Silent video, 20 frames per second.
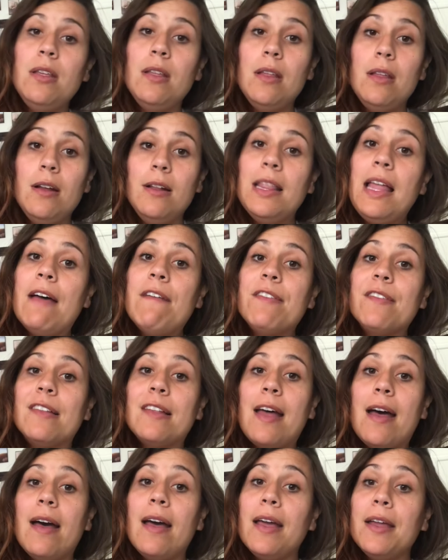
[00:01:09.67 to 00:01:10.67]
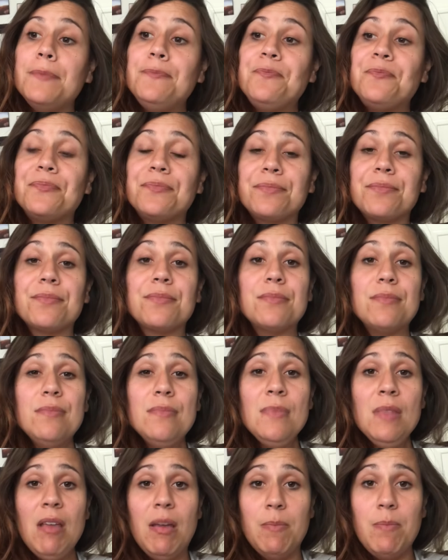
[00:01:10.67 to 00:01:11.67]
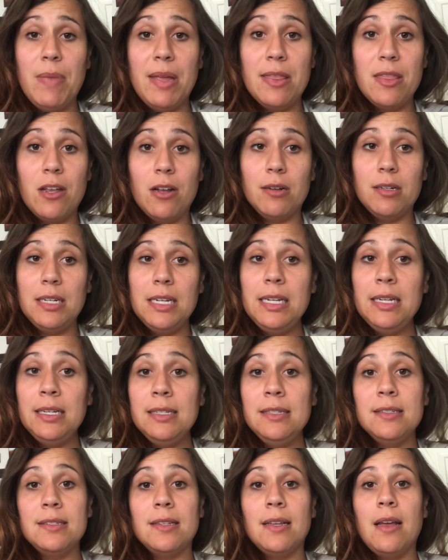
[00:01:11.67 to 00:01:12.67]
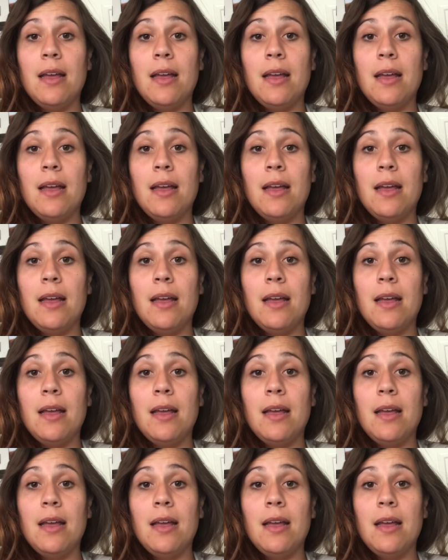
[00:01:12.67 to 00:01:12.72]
their left side and bend their knees.